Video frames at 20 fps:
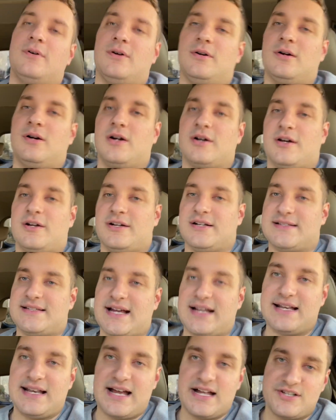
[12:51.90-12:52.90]
are going to
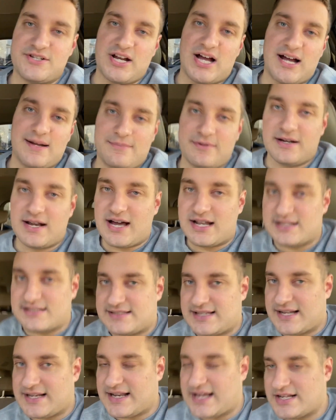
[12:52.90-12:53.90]
attend that job or not
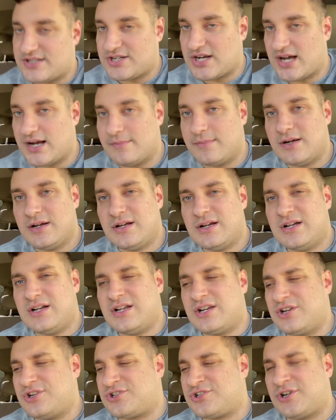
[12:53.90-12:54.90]
attend that job.
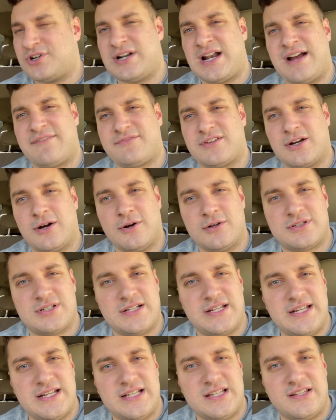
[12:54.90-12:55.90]
You shouldn't have to go to
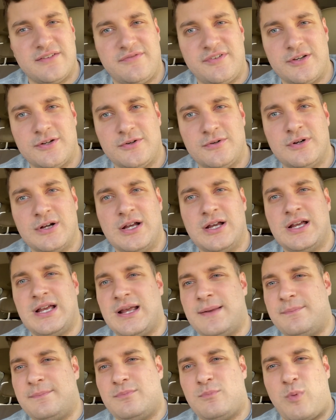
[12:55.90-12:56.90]
the interview
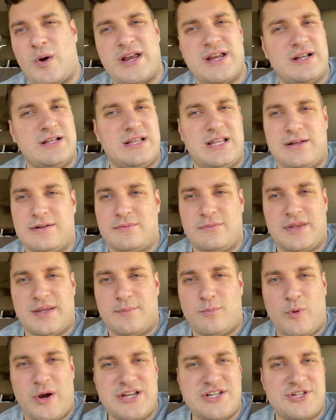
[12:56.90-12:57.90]
and
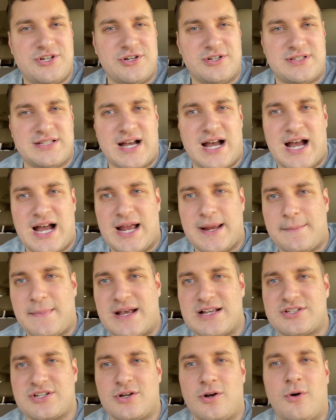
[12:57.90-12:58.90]
waste your time
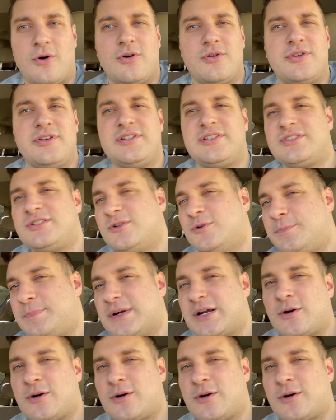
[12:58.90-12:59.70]
asking all these stupid